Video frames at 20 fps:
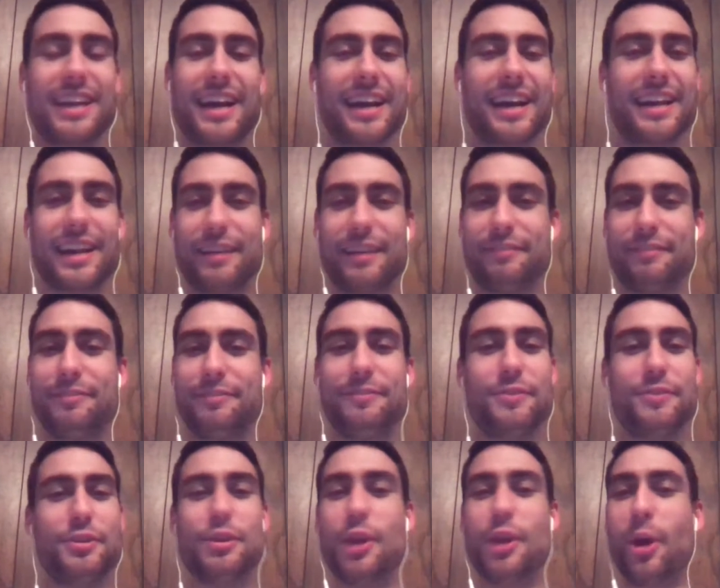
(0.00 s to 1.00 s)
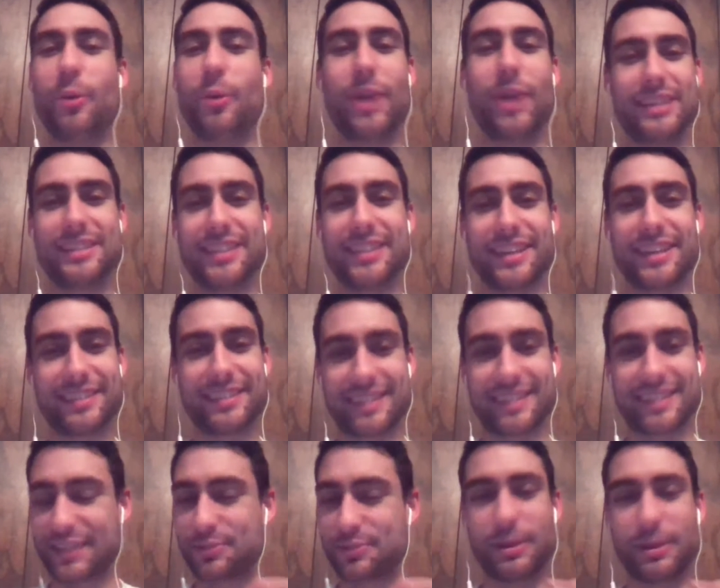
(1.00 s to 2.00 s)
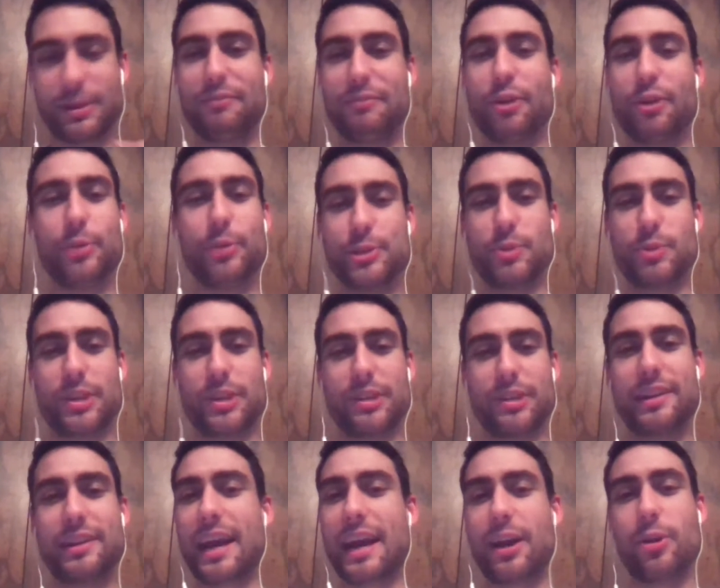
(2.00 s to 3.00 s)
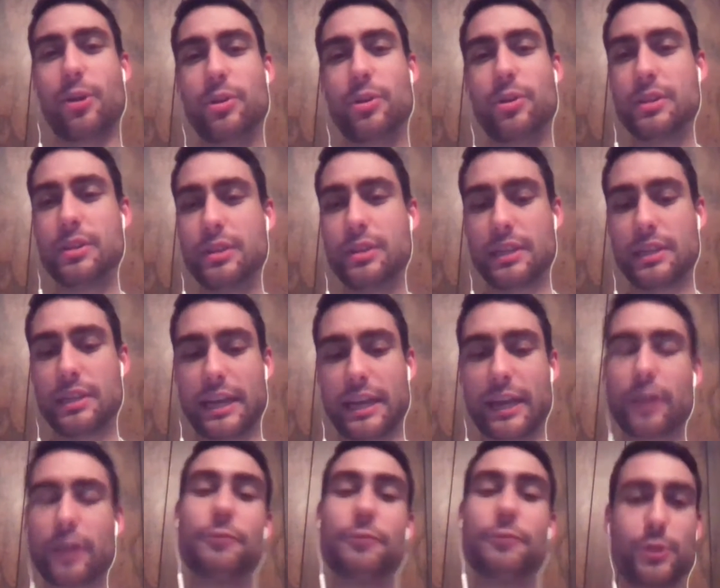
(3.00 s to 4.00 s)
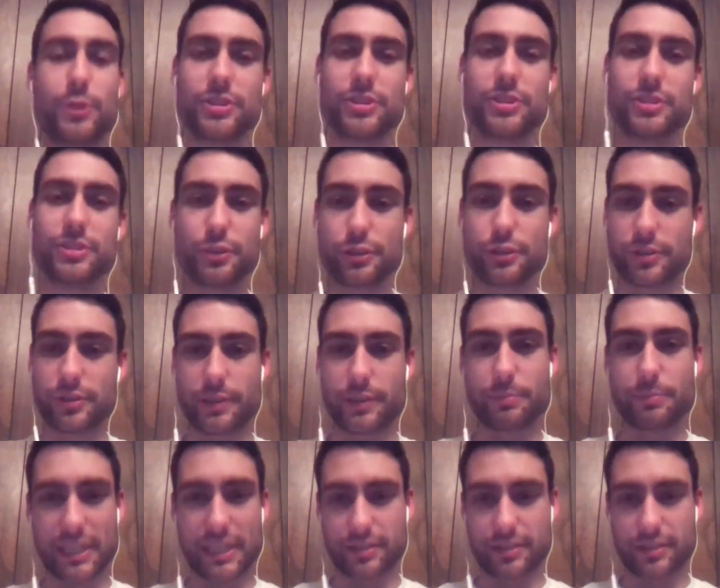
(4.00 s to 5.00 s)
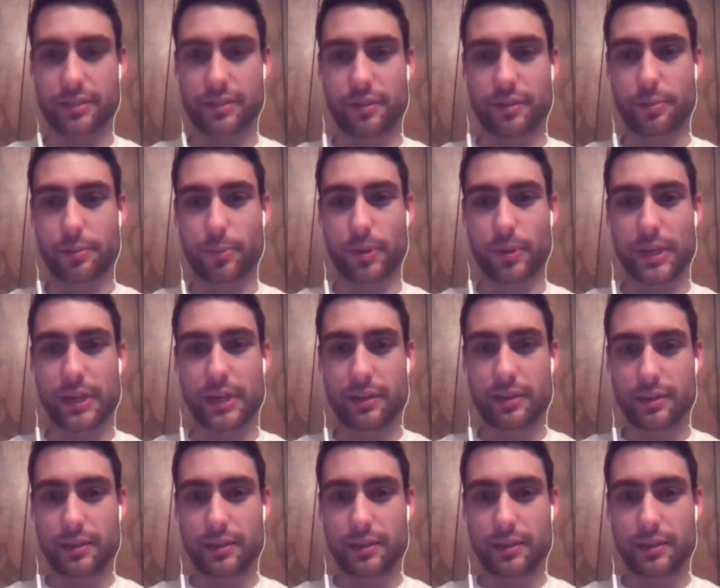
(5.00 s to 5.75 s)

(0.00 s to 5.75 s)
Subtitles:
I have no idea. That's what I've always wondered. How Air Force is usually the best of the three,